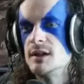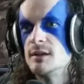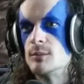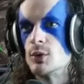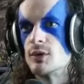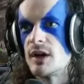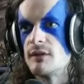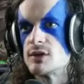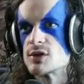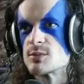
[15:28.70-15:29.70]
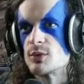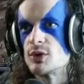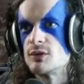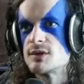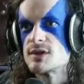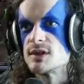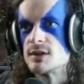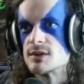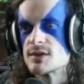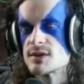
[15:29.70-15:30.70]
More Ravagers, more
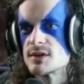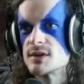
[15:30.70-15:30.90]
Overseers.